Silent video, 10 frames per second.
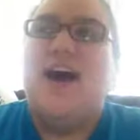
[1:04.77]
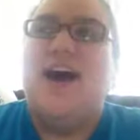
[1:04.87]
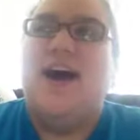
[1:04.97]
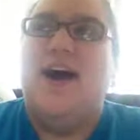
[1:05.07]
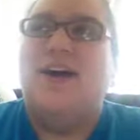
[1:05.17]

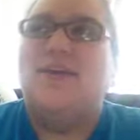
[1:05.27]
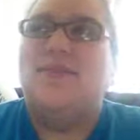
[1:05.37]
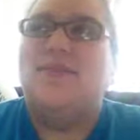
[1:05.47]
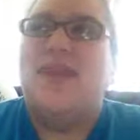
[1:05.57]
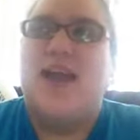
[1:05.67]

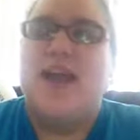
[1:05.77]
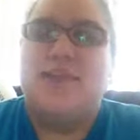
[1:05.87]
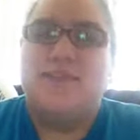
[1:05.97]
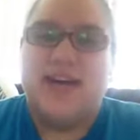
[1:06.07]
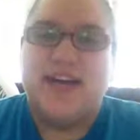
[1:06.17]

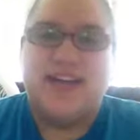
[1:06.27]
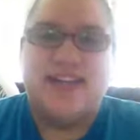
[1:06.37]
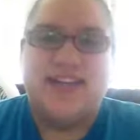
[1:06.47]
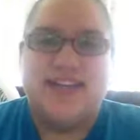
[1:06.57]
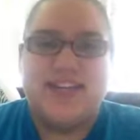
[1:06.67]

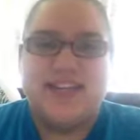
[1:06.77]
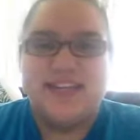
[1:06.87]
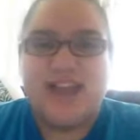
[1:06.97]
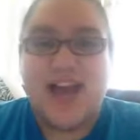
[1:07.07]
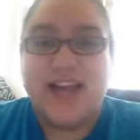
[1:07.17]
But he
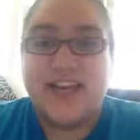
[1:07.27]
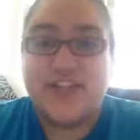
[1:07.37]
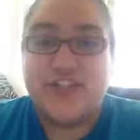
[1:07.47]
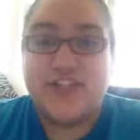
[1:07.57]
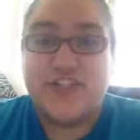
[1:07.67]

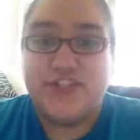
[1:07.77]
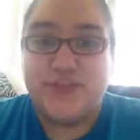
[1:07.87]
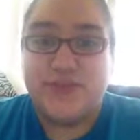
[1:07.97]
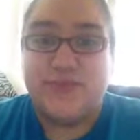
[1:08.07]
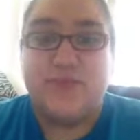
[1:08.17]
decided
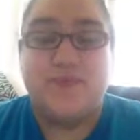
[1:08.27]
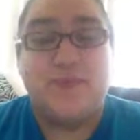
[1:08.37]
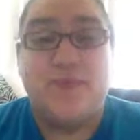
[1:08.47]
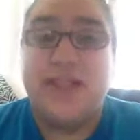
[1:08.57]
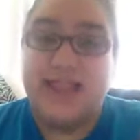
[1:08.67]
to
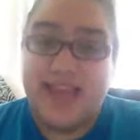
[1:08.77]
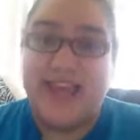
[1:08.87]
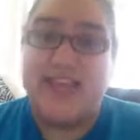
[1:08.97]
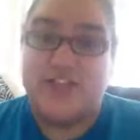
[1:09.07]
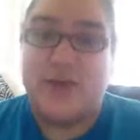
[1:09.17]
play
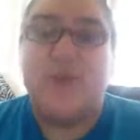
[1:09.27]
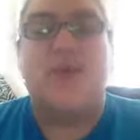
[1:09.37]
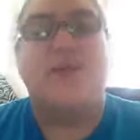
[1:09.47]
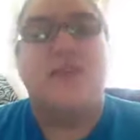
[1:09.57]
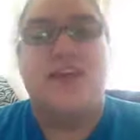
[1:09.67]
the
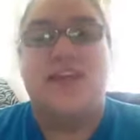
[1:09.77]
joke.